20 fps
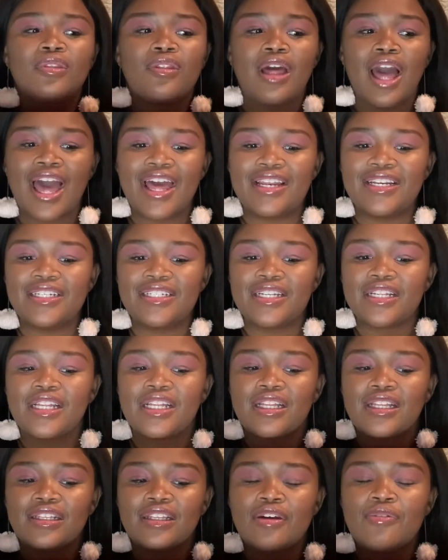And
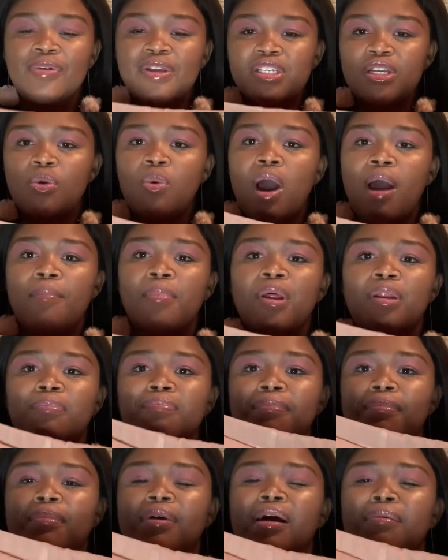the reason why I'm not
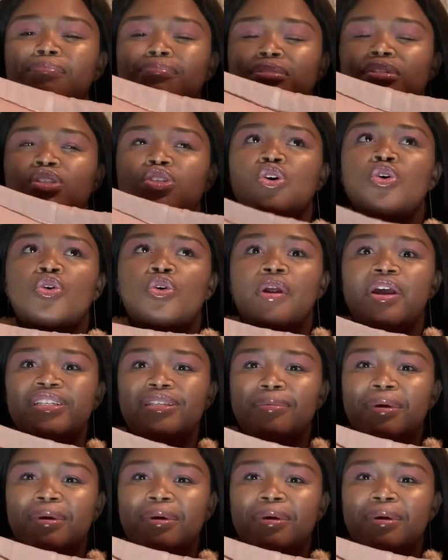so crazy